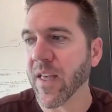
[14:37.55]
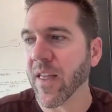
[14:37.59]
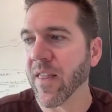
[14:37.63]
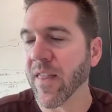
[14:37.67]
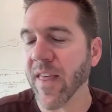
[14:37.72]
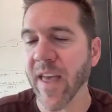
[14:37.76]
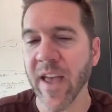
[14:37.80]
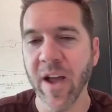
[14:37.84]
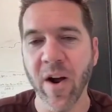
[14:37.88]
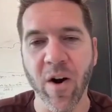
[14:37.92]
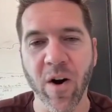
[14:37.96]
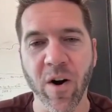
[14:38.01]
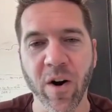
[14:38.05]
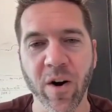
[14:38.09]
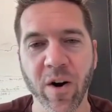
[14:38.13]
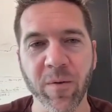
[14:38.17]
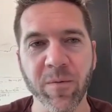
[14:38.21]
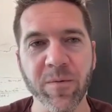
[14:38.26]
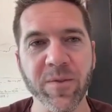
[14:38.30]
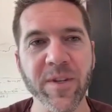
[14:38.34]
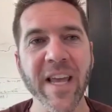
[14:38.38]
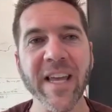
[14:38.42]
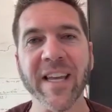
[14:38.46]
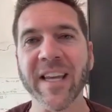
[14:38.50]
they are
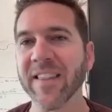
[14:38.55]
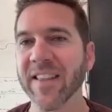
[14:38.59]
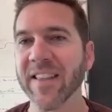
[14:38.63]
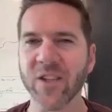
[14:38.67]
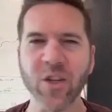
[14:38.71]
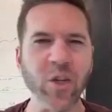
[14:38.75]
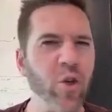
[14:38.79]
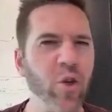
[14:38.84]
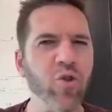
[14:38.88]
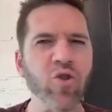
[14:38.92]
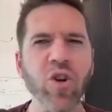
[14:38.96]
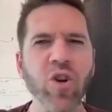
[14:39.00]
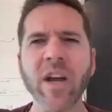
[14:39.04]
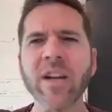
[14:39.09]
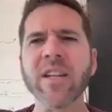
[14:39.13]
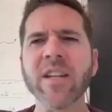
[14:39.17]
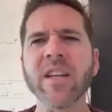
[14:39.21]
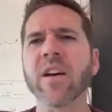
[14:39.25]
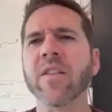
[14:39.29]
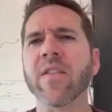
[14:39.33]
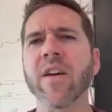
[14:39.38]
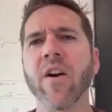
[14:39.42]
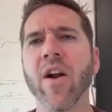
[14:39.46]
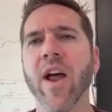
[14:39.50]
taking this huge
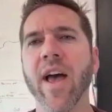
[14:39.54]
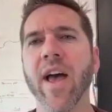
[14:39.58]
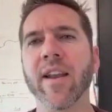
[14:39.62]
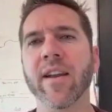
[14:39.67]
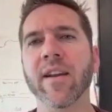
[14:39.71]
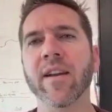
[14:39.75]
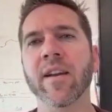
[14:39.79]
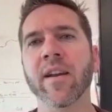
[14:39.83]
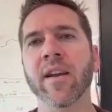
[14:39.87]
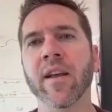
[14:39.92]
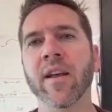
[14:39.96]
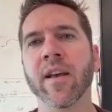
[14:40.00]
idea in their head